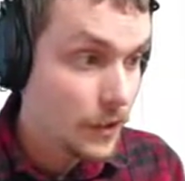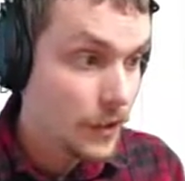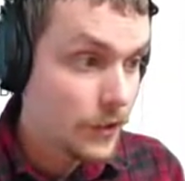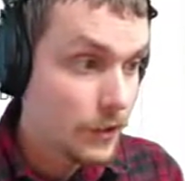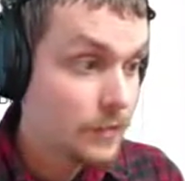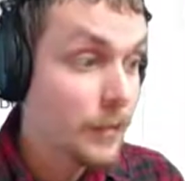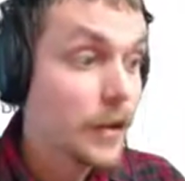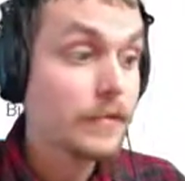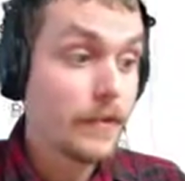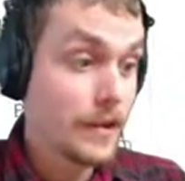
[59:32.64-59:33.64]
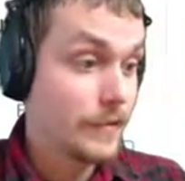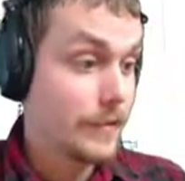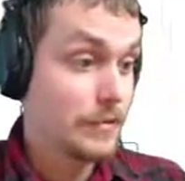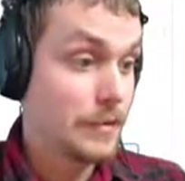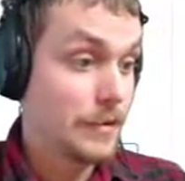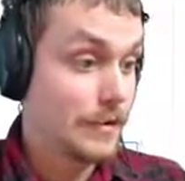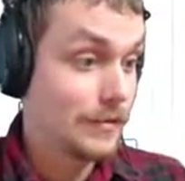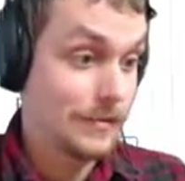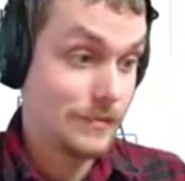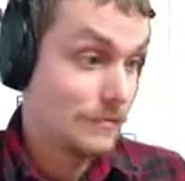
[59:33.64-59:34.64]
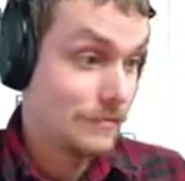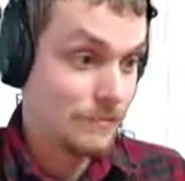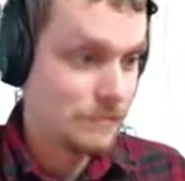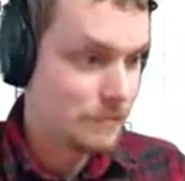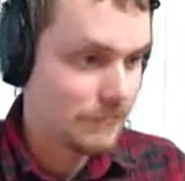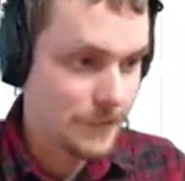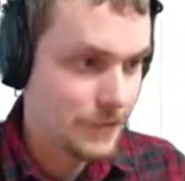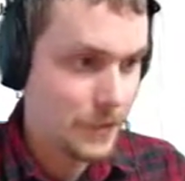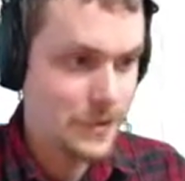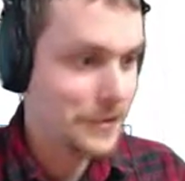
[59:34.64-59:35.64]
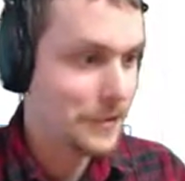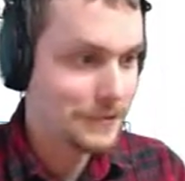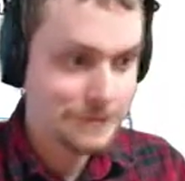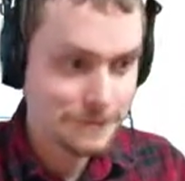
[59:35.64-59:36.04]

Does Spotify have an API? I don't know. I have no idea.